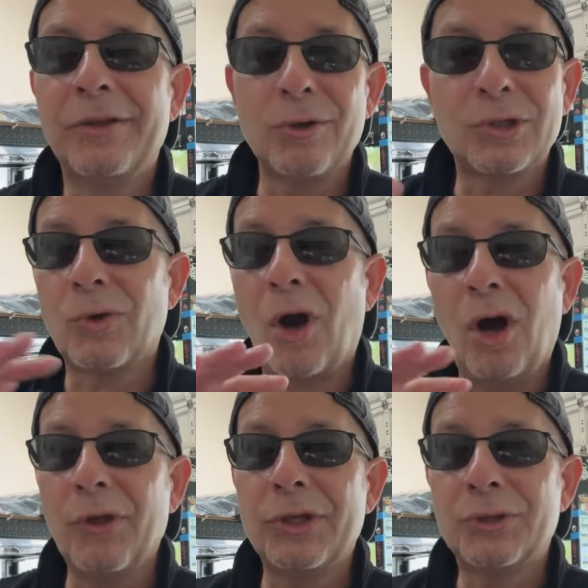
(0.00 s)
Those are
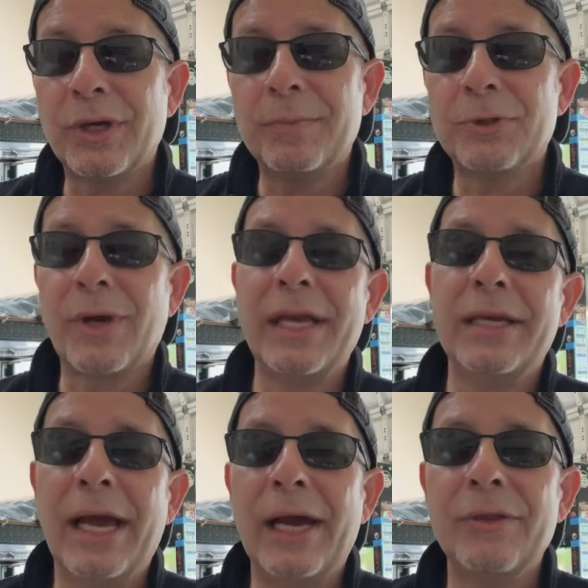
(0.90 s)
all the trims
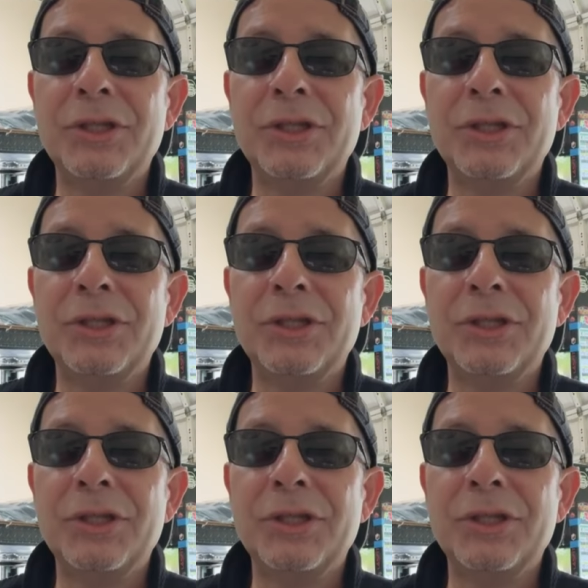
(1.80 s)
right now